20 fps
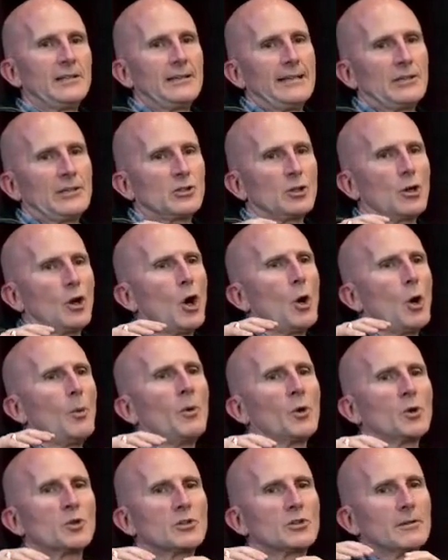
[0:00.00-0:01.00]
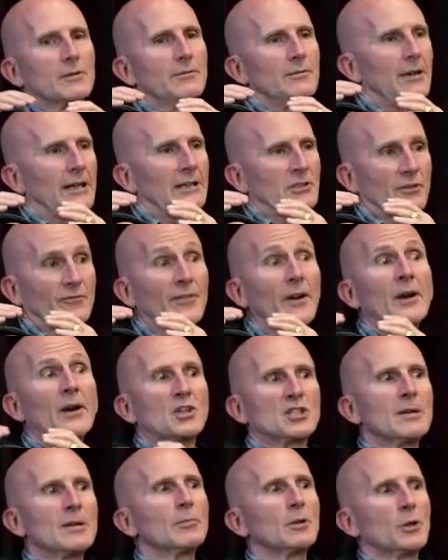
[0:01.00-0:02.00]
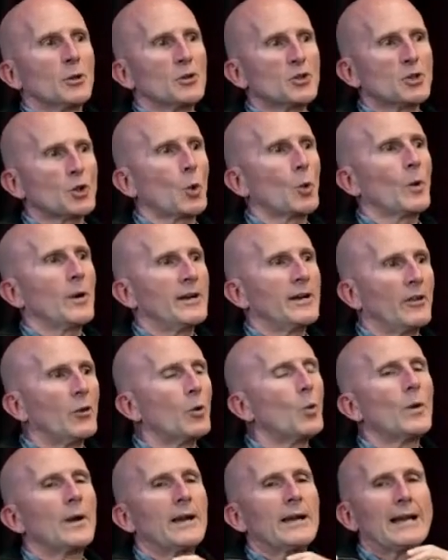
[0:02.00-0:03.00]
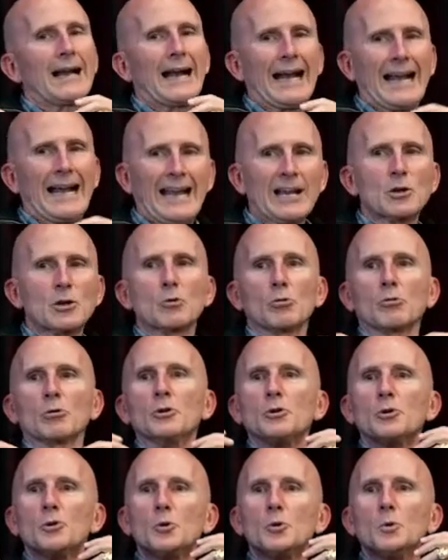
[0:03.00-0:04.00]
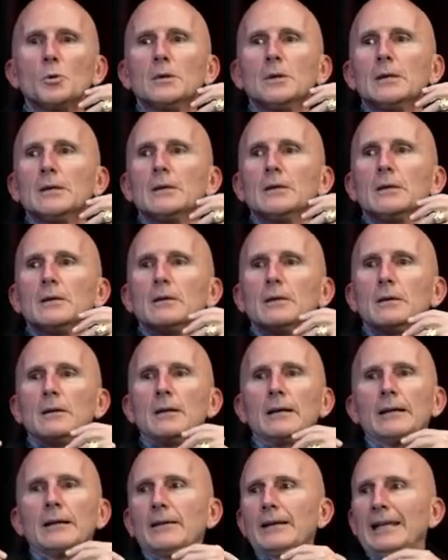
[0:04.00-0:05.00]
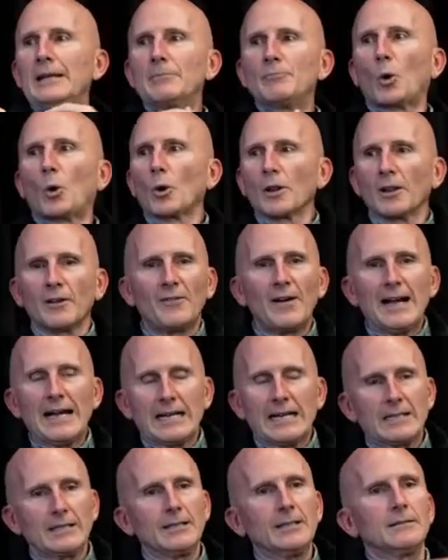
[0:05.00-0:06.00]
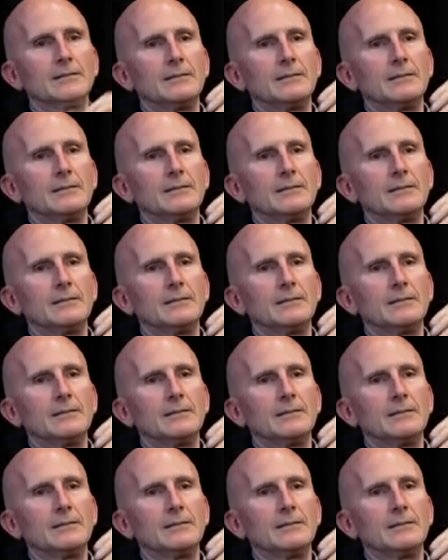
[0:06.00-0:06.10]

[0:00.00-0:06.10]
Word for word: it's almost it's a very similar story to the way I grew uh, in Port Lavaca.